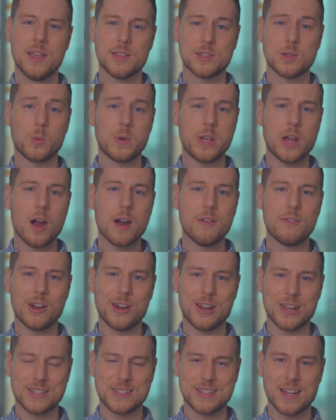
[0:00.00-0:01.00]
So we are
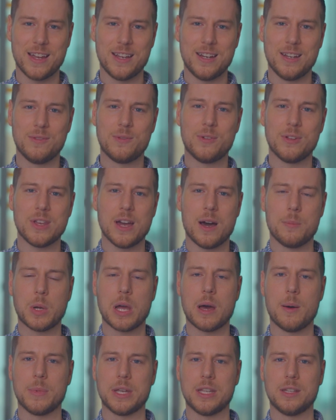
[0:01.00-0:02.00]
very excited for the
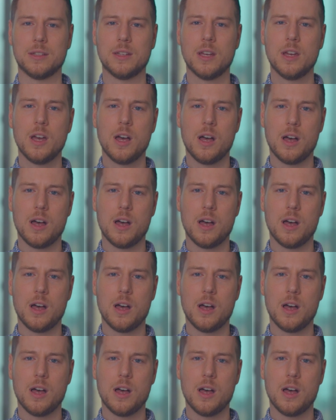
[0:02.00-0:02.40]
upcoming